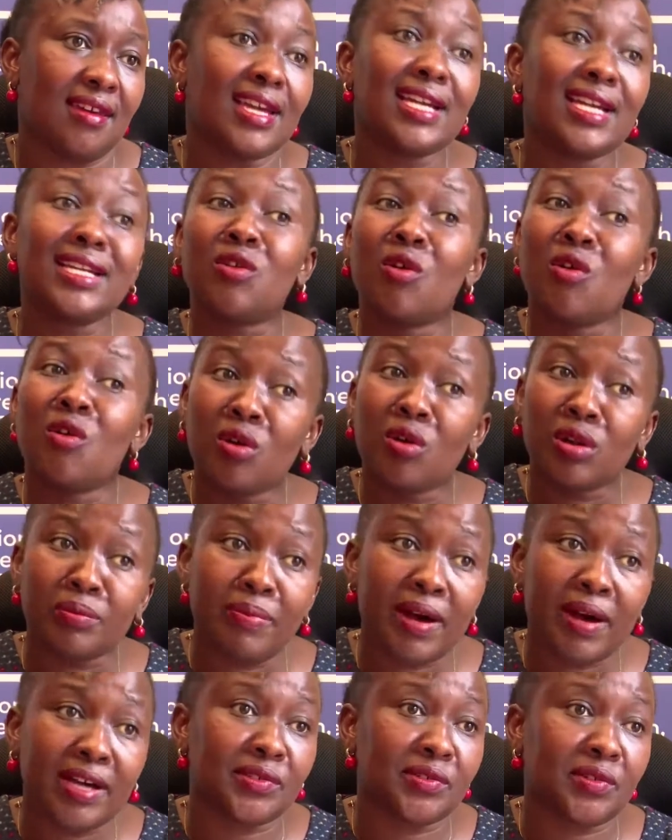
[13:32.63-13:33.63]
in all
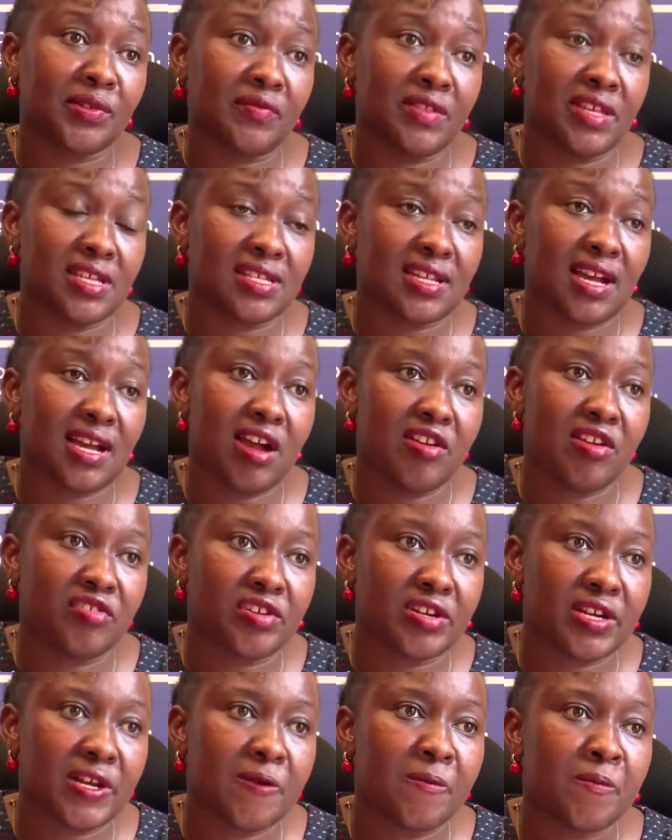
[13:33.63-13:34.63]
parts of this
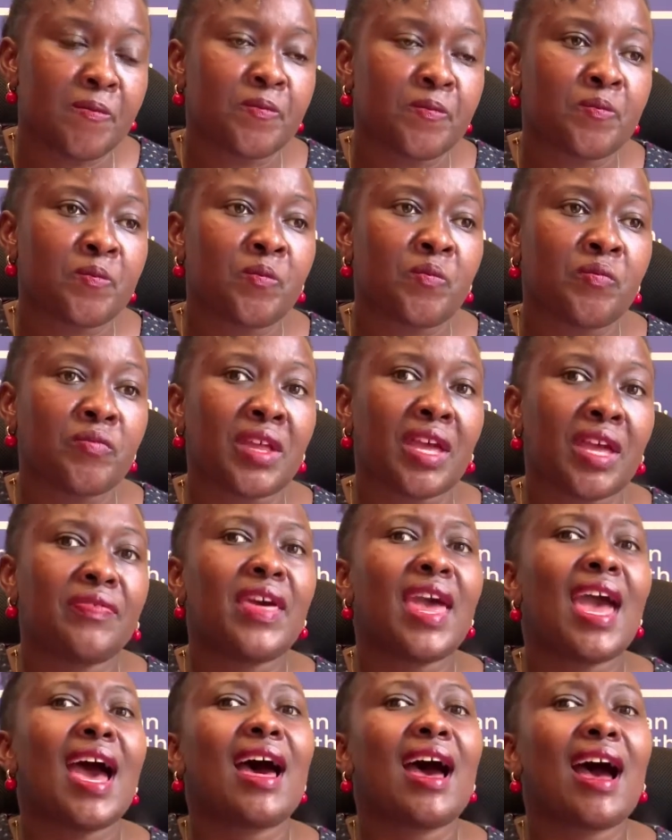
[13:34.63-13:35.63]
country.
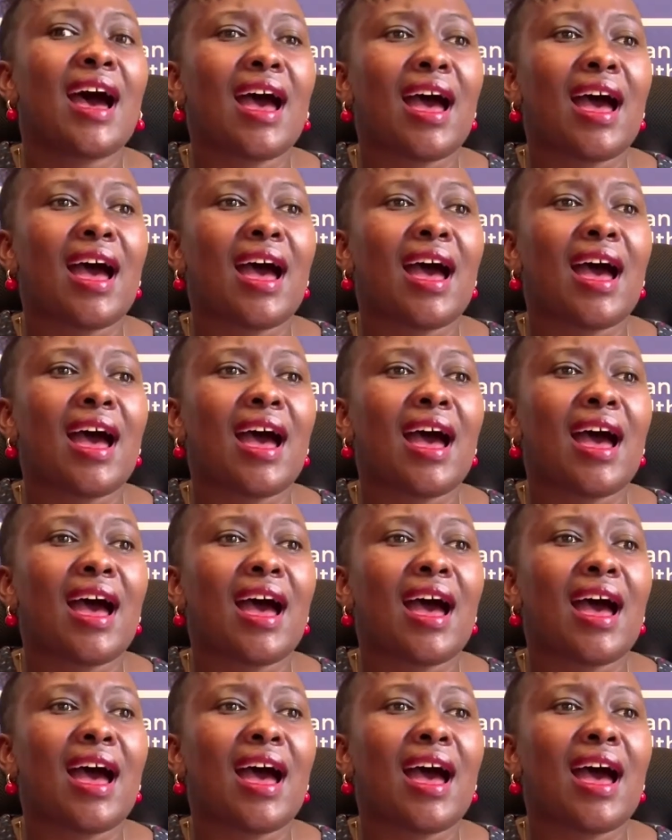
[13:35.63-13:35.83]
There